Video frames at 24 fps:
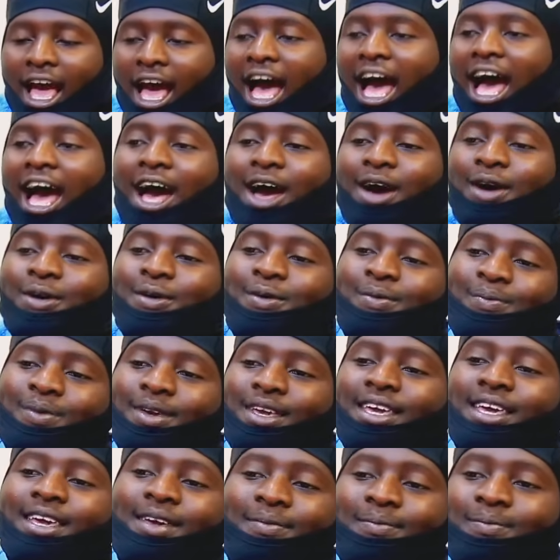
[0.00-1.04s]
I
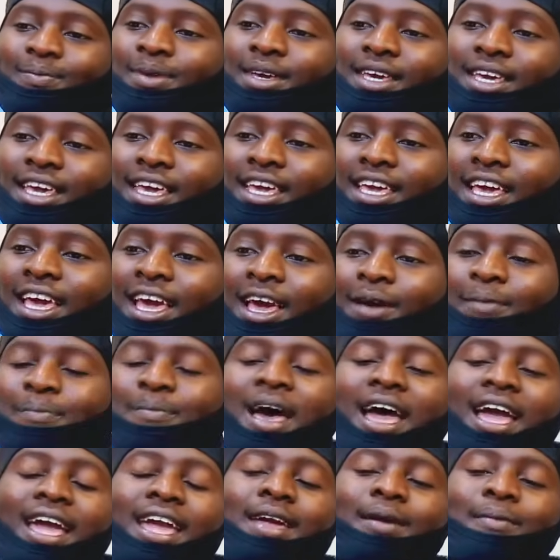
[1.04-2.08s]
miss me,
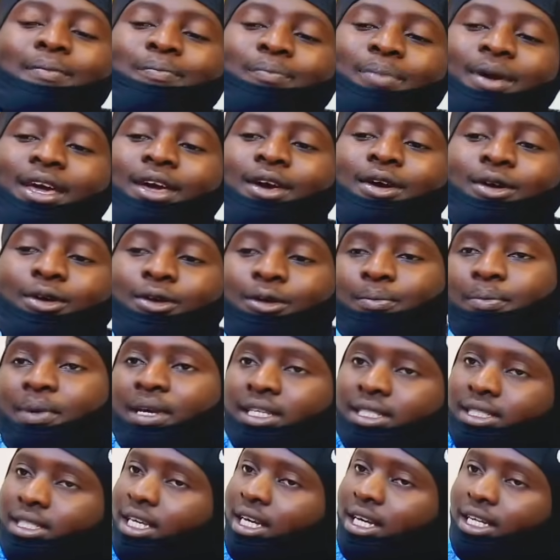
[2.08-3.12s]
baby. You could
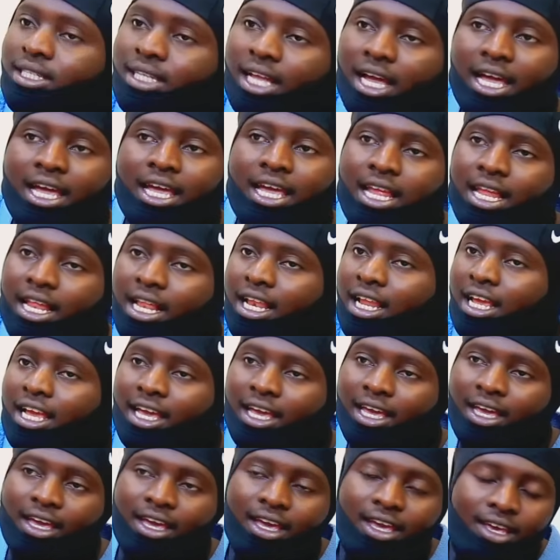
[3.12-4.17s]
miss it
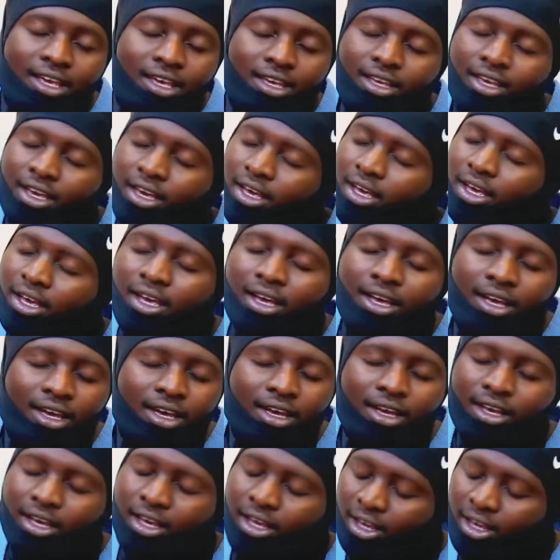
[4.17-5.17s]
daily, yeah.